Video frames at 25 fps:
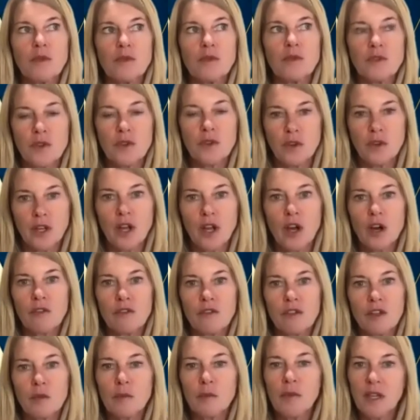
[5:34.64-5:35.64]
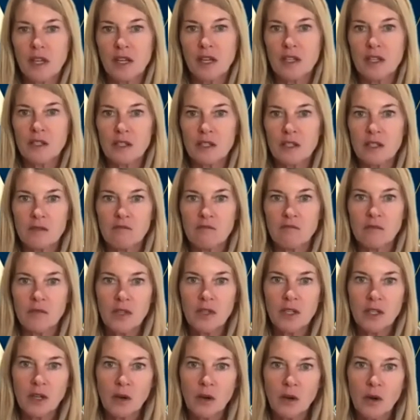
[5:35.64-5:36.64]
during COVID because,
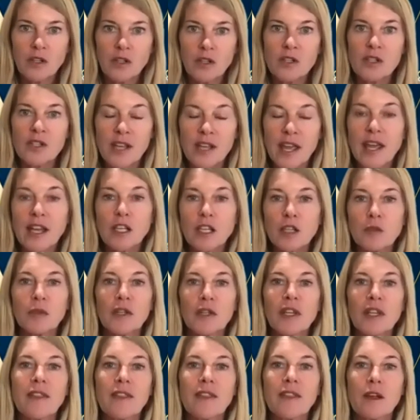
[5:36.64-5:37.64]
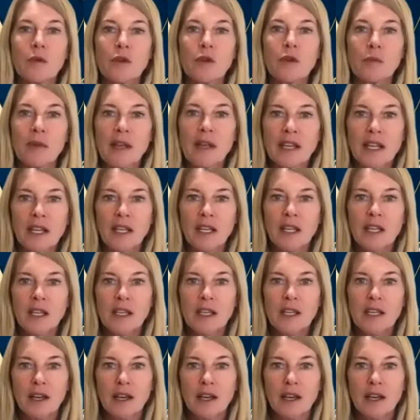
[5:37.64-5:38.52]
understandably, there were many